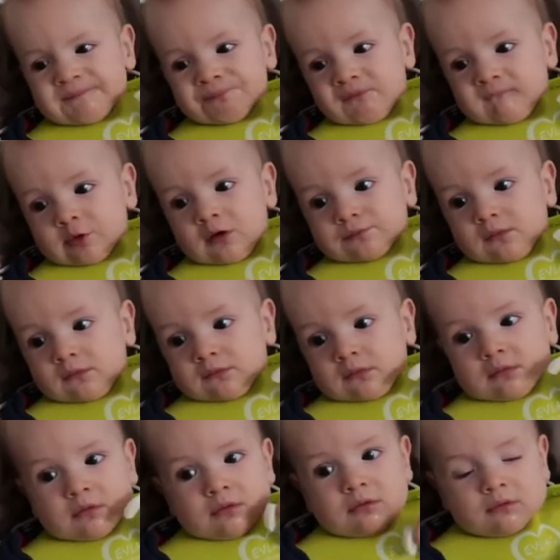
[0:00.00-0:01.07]
playing and
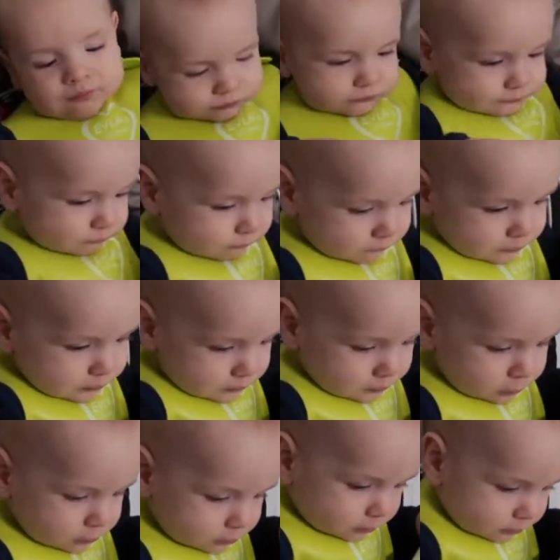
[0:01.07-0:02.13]
eating. Then I
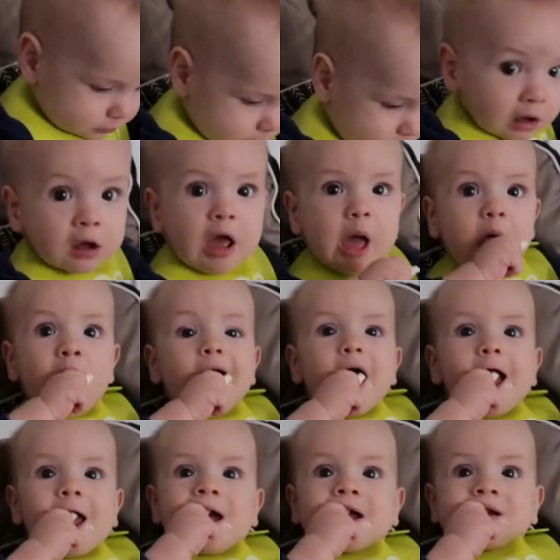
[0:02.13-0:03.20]
was making him
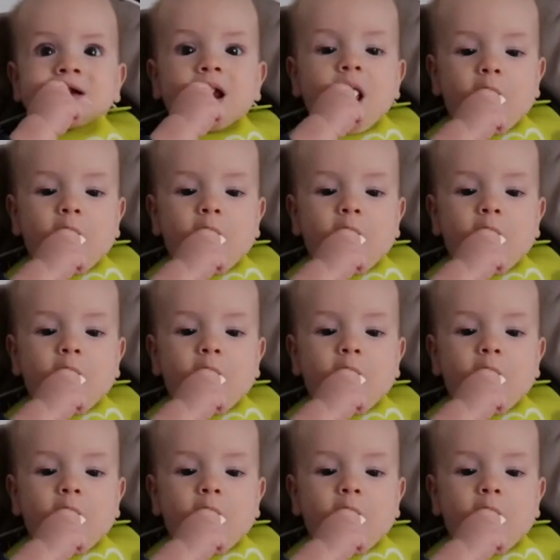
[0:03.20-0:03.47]
his